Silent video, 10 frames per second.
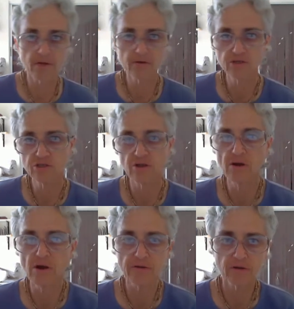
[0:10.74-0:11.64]

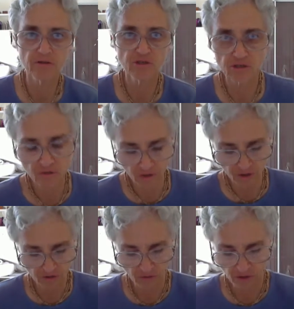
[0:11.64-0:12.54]
Krishna
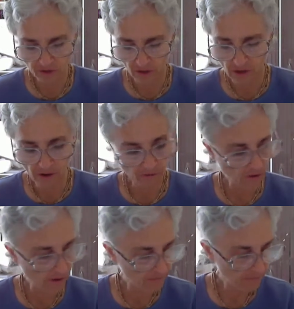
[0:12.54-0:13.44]
Krishna Krishna Hare Hare